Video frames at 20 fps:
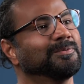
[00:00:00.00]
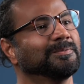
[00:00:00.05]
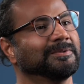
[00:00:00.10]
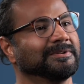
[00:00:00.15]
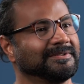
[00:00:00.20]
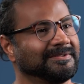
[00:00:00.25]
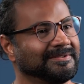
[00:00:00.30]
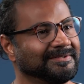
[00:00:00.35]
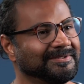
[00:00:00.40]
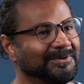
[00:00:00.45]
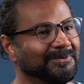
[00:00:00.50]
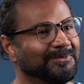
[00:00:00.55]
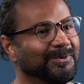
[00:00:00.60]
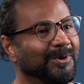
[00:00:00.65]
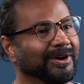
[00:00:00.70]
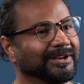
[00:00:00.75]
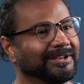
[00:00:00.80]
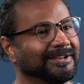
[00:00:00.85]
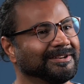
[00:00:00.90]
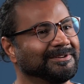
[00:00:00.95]
woman who
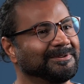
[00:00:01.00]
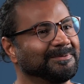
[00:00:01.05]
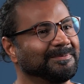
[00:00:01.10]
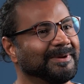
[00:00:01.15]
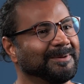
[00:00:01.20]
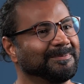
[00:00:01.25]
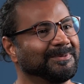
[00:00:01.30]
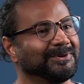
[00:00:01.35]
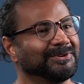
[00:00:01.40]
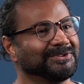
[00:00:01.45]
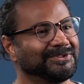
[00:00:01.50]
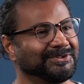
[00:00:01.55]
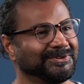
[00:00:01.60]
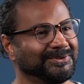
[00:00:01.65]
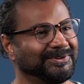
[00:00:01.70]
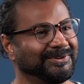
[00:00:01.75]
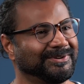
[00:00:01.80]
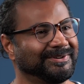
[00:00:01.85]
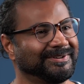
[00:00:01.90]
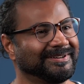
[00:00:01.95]
walked into my
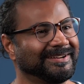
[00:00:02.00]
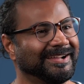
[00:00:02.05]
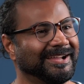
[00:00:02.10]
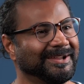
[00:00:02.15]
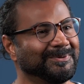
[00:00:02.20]
bookstore.